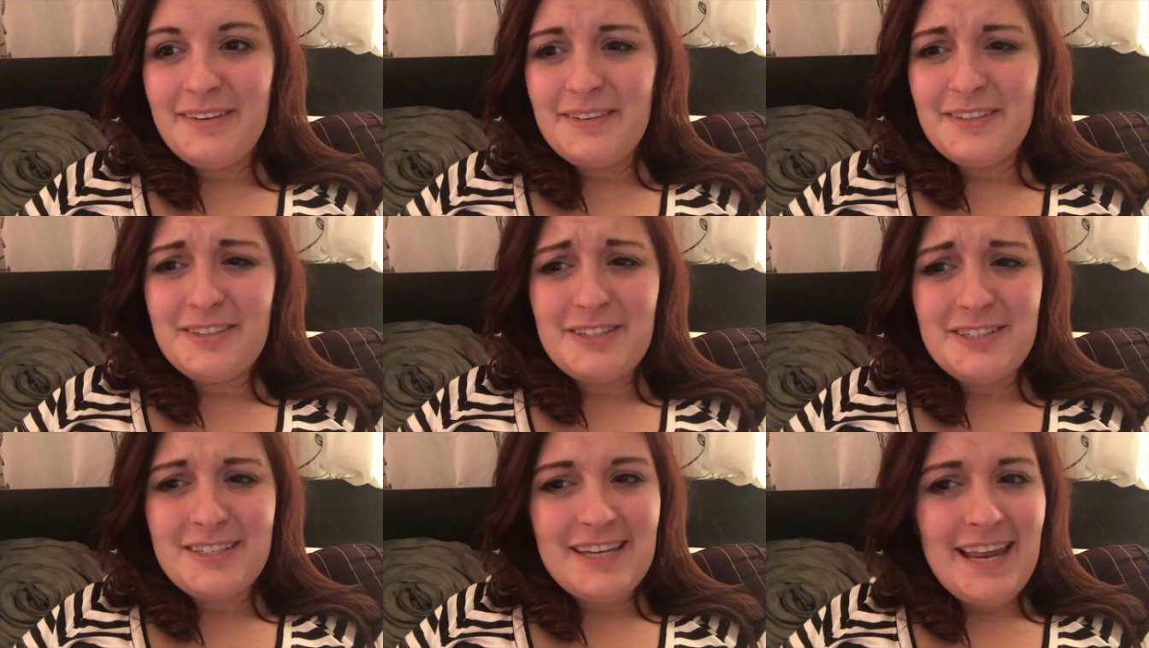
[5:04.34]
and
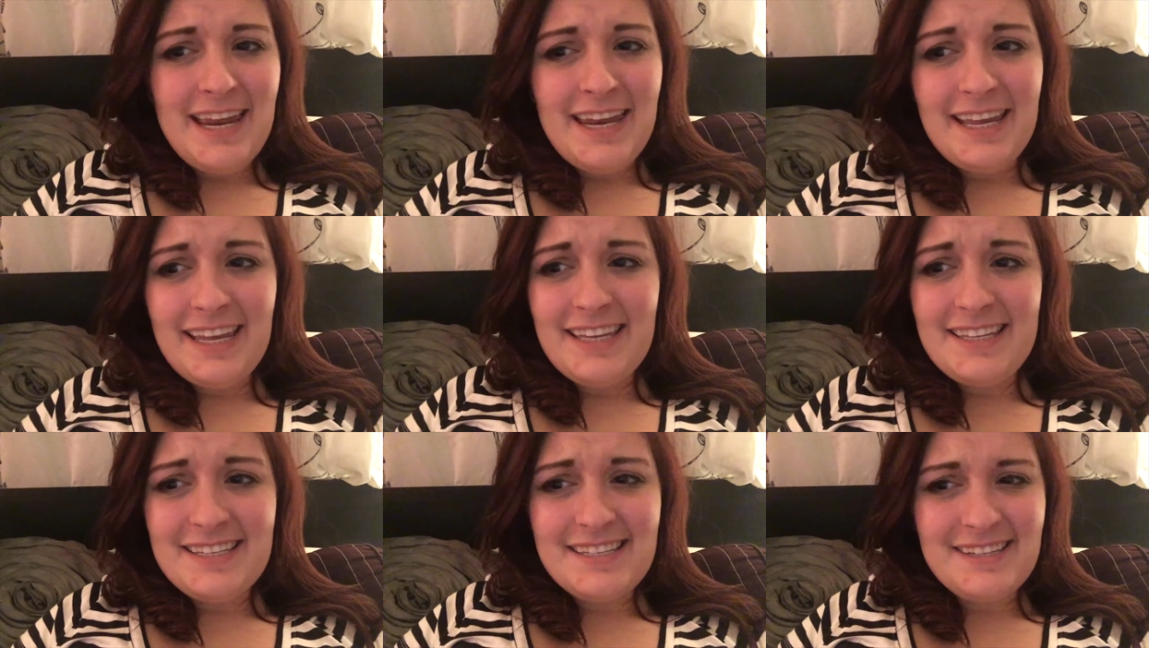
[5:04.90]

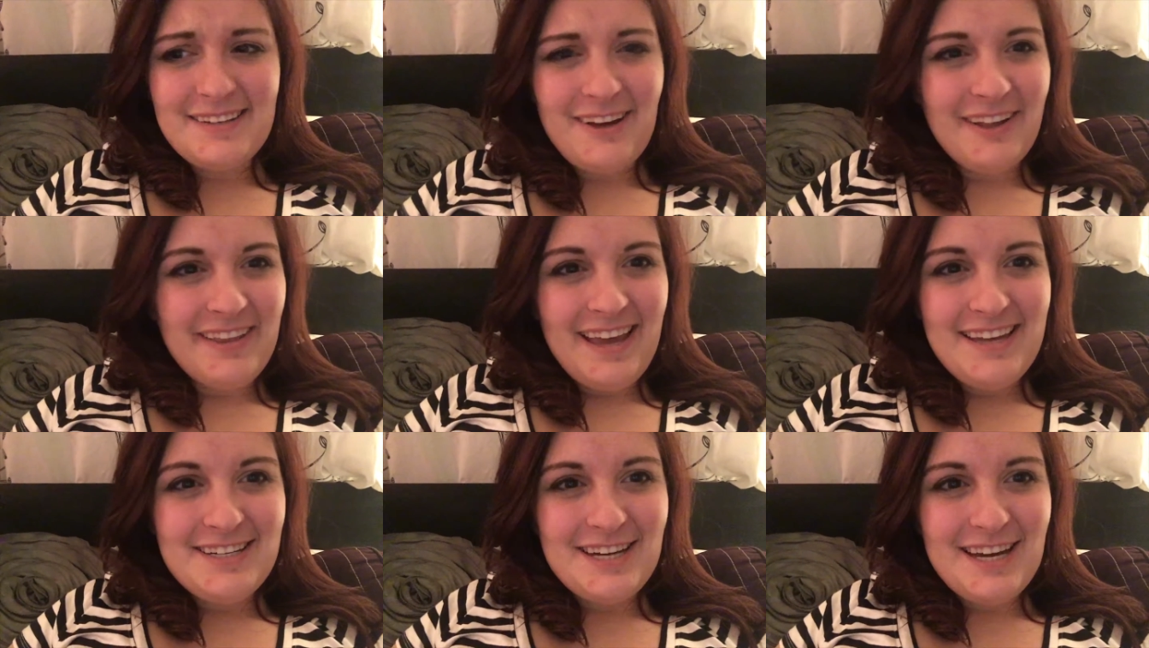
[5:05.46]
shenanigans and all
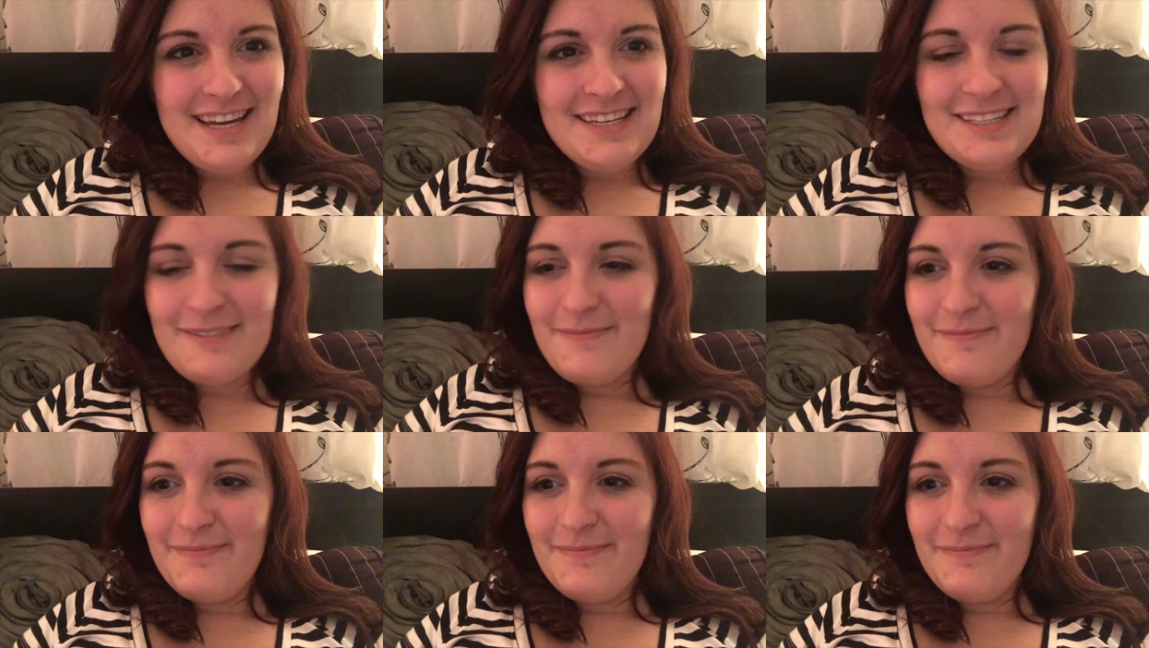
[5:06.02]
that jazz.